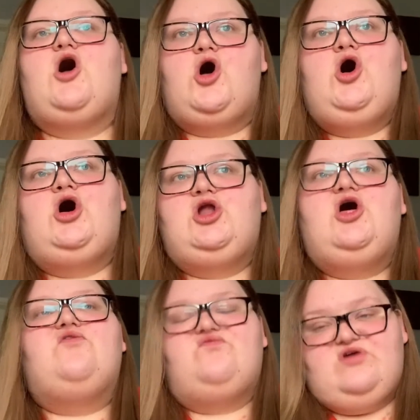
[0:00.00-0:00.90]
are a
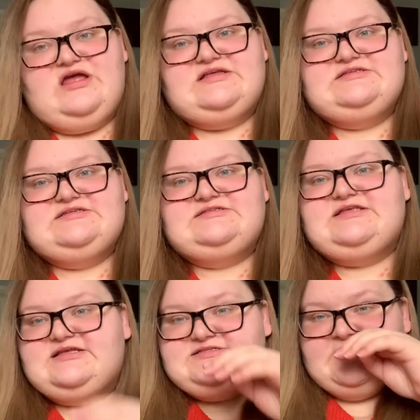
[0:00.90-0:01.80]
lot of risks
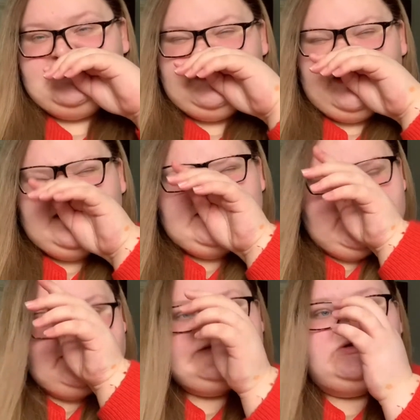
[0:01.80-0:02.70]

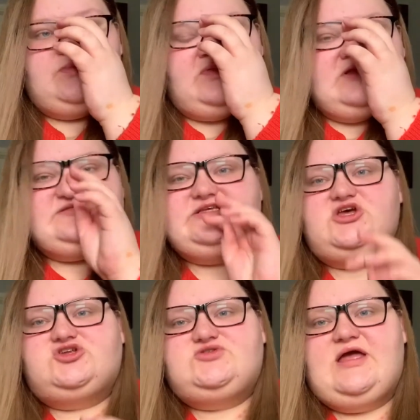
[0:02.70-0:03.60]
associated with this
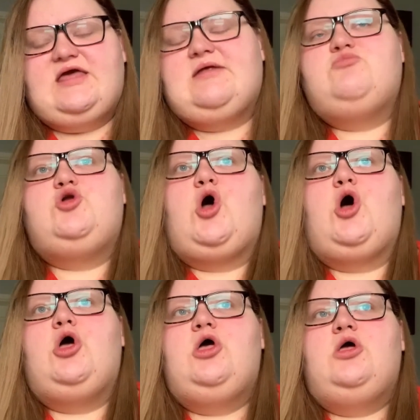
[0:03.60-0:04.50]
surgery, and I'm
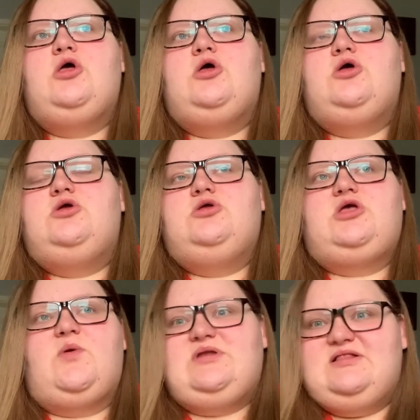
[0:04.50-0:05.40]
not
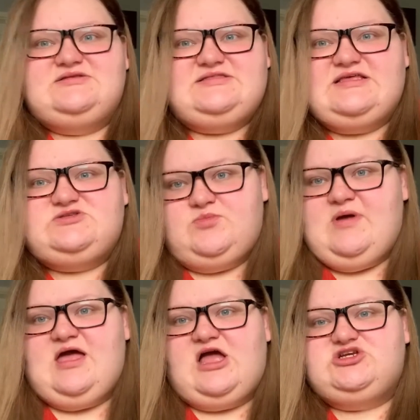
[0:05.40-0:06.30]
going into this with
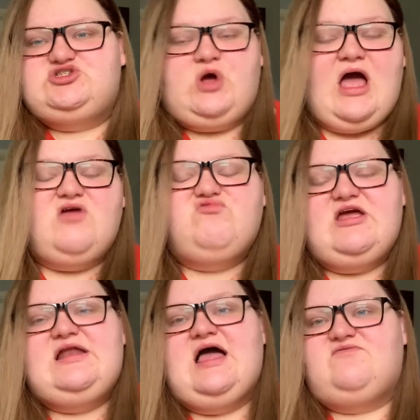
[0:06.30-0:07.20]
my eyes shut. I
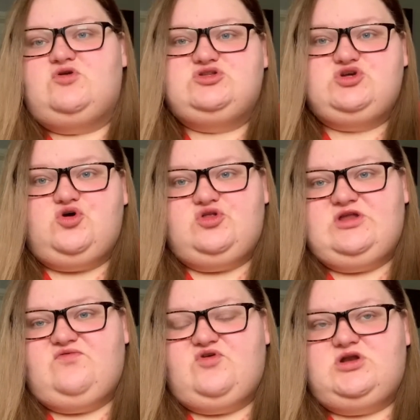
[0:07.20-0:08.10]
really have looked at all the
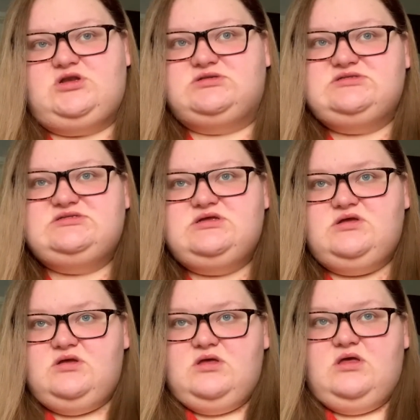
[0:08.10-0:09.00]
different
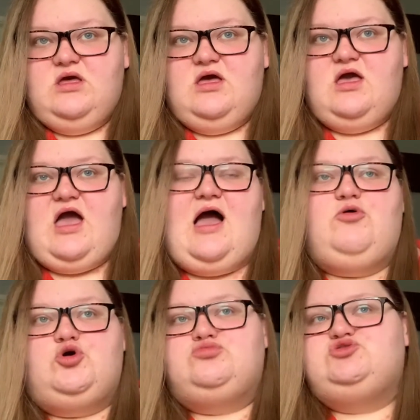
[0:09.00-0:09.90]

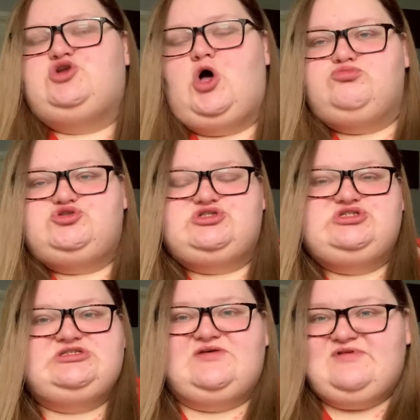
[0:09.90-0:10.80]
outcomes and
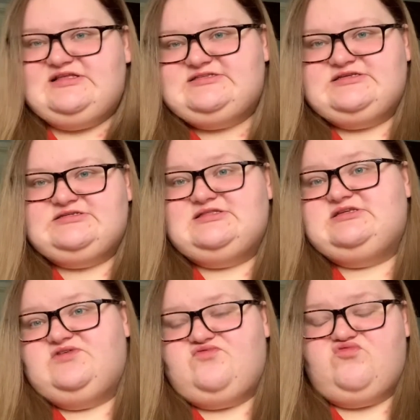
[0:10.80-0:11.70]
options, and I've listened to the
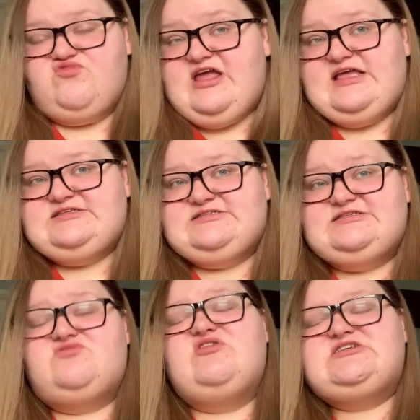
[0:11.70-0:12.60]
different risks.
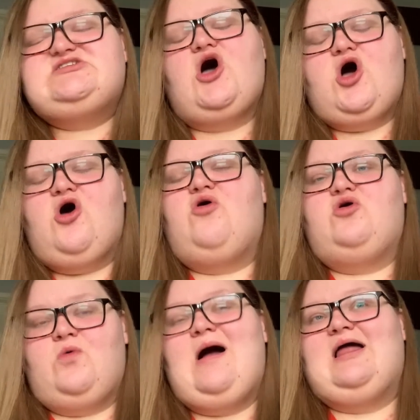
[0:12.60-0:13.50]
The risks are
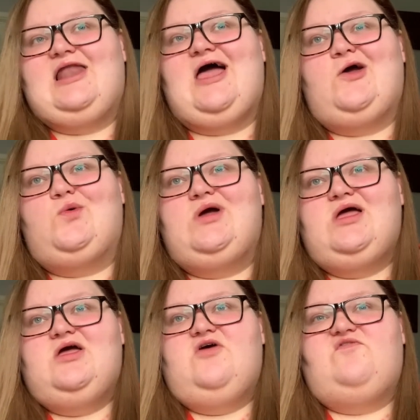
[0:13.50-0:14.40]
quite low
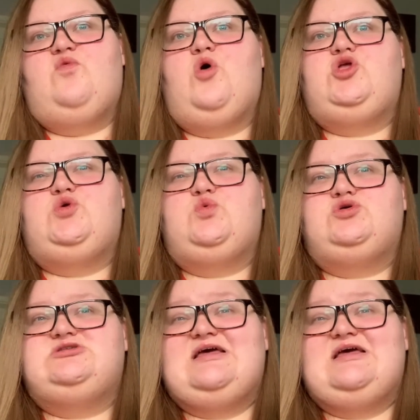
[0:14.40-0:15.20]
for what you would